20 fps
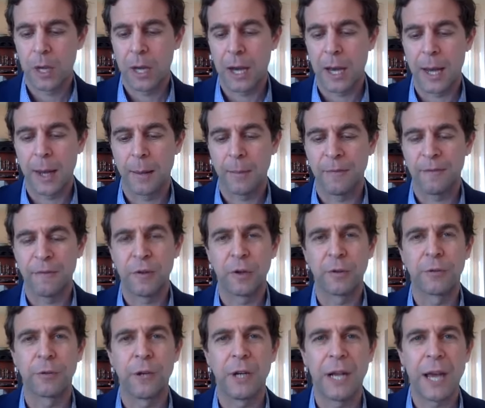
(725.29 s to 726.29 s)
Um, feel
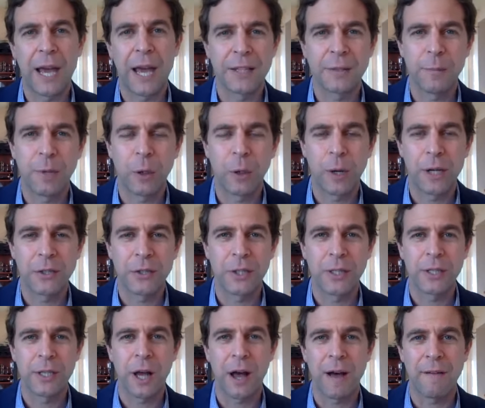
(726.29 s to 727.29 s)
free to ask me
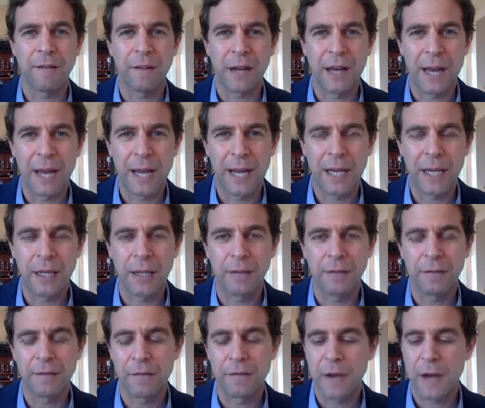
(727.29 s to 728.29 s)
questions offline
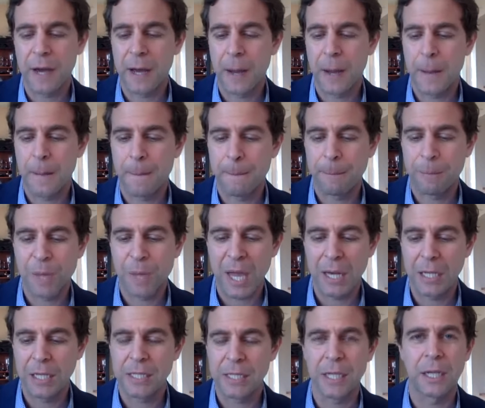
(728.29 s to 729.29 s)
if um,
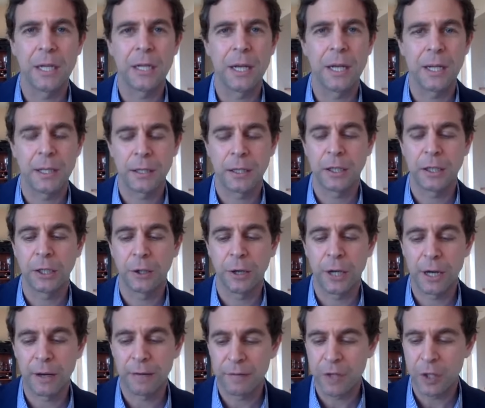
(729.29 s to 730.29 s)
that isn't uh, clear
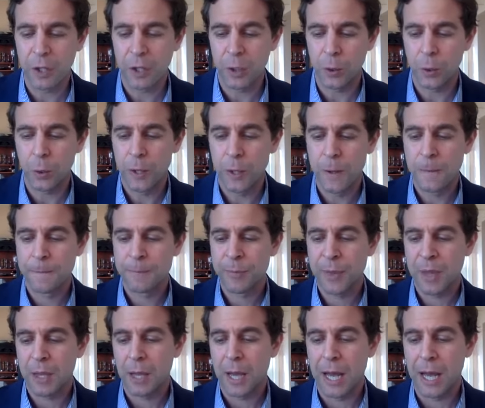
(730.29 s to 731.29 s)
enough to you,
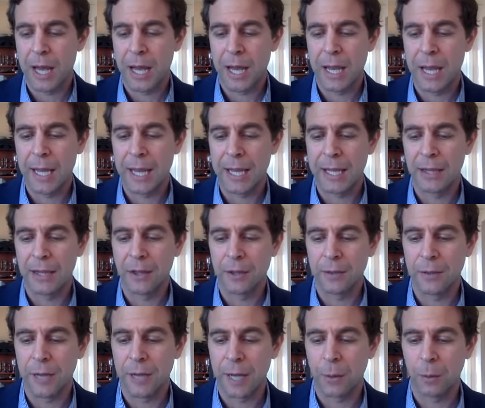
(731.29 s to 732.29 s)
uh, and
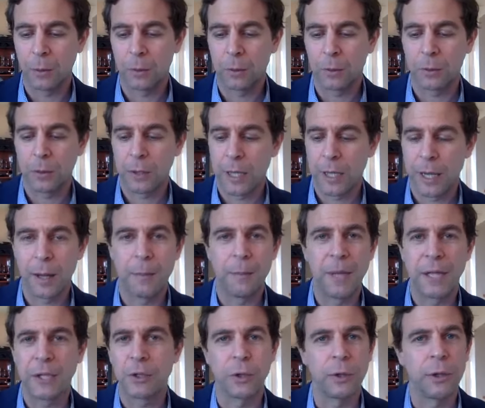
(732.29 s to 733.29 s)
I will uh,
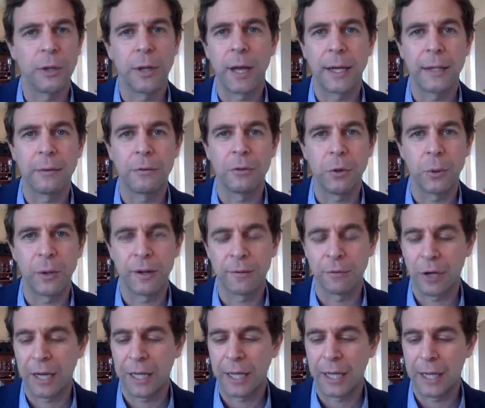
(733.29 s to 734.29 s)
make sure that I do
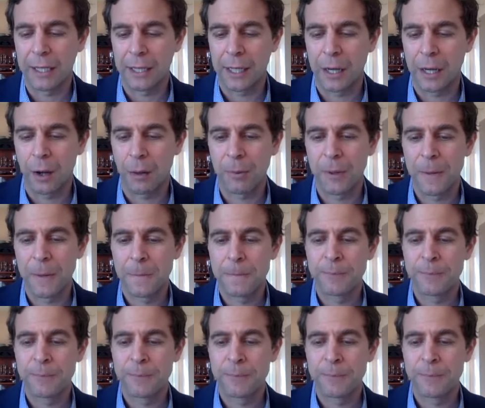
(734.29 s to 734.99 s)
whatever I can to help.